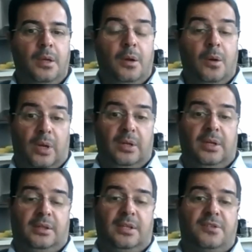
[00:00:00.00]
Well,
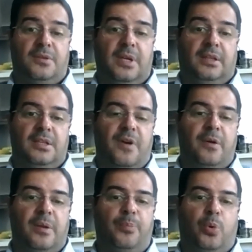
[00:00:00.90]
it is
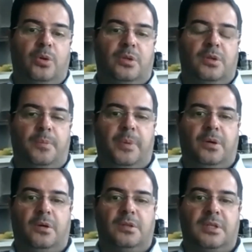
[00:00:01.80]
very important,
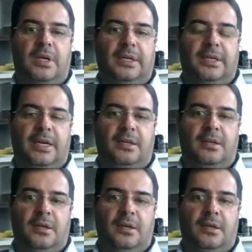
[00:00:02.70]
because, again,